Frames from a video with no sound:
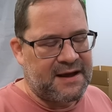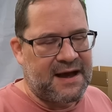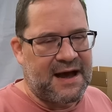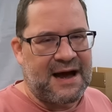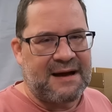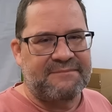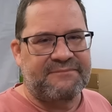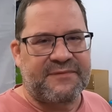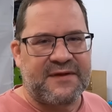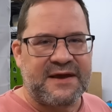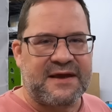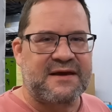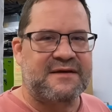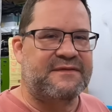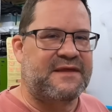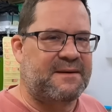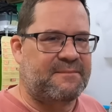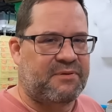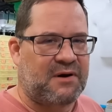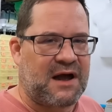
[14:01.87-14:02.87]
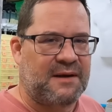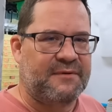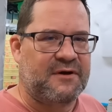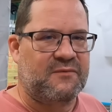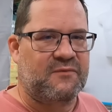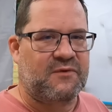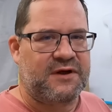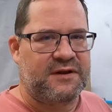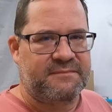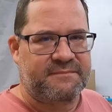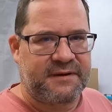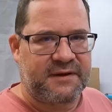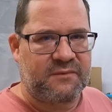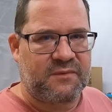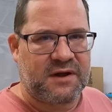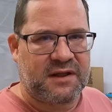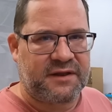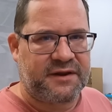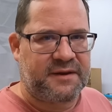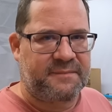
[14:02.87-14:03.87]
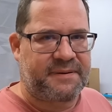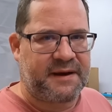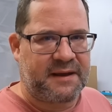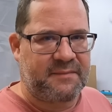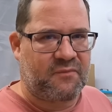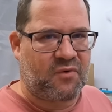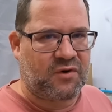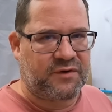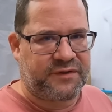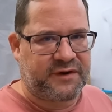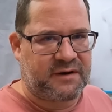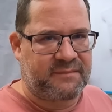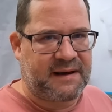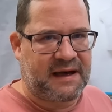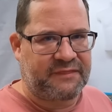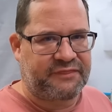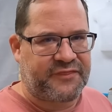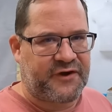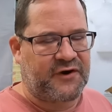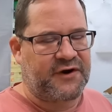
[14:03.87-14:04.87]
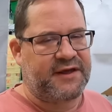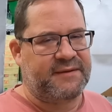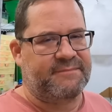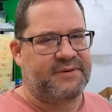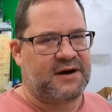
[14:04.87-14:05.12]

i I'm thinking they probably wouldn't be willing to pay more than about 30